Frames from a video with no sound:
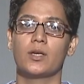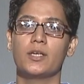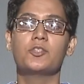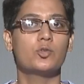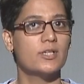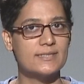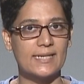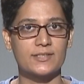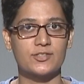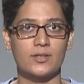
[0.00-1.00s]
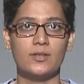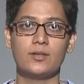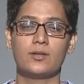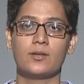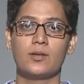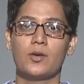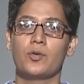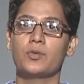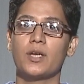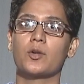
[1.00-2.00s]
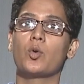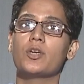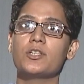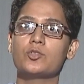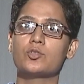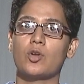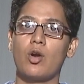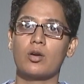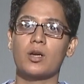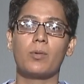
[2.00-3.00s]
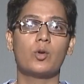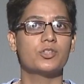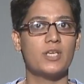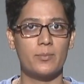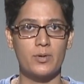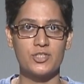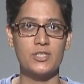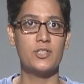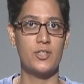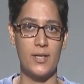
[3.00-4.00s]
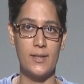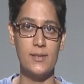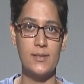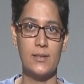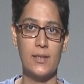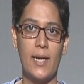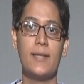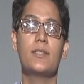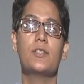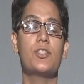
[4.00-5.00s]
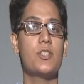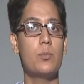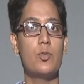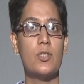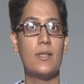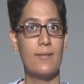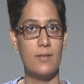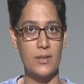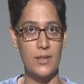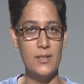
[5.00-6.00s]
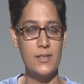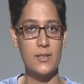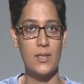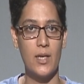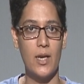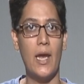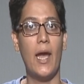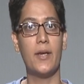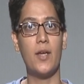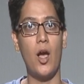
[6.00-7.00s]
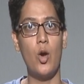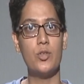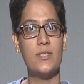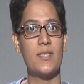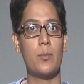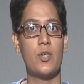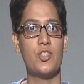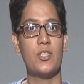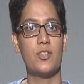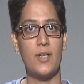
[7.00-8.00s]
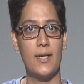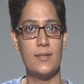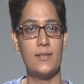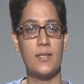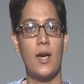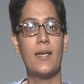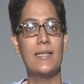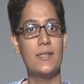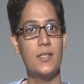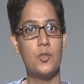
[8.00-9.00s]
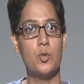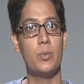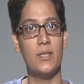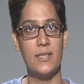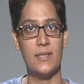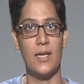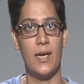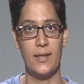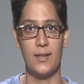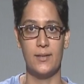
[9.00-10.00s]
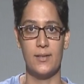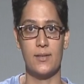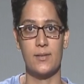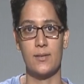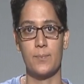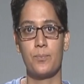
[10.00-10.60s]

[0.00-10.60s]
In today's lecture, we are going to talk about the emerging trends at the distribution level grids and how these emerging trends are leading to big data analytics.